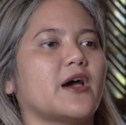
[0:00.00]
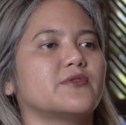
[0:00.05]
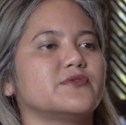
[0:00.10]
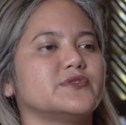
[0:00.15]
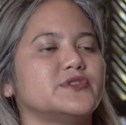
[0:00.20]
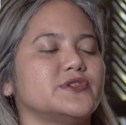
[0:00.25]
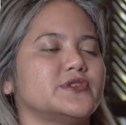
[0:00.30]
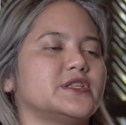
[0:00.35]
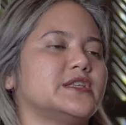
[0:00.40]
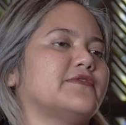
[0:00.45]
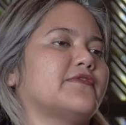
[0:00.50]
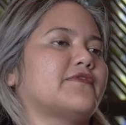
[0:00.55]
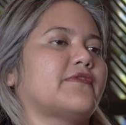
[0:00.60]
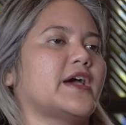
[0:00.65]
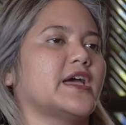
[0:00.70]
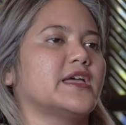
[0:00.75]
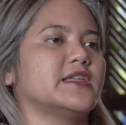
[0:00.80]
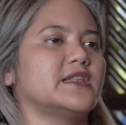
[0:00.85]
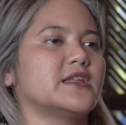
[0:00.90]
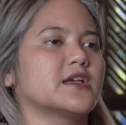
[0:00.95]
how would you
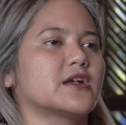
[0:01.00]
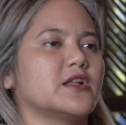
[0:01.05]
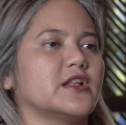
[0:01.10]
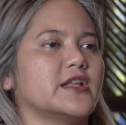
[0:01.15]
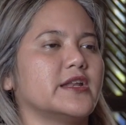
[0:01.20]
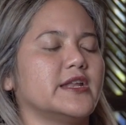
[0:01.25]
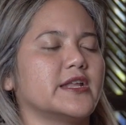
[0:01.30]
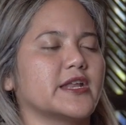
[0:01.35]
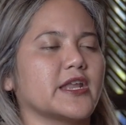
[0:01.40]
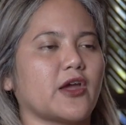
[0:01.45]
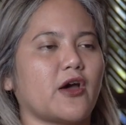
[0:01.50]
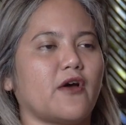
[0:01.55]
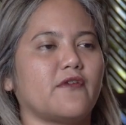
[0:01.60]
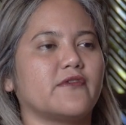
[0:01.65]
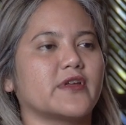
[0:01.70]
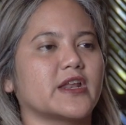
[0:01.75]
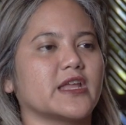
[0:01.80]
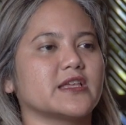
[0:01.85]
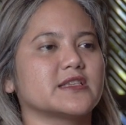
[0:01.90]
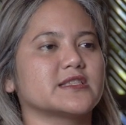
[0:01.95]
define the culinary
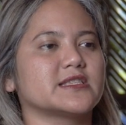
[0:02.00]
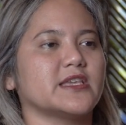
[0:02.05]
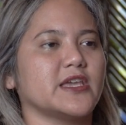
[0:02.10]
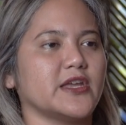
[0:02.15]
offerings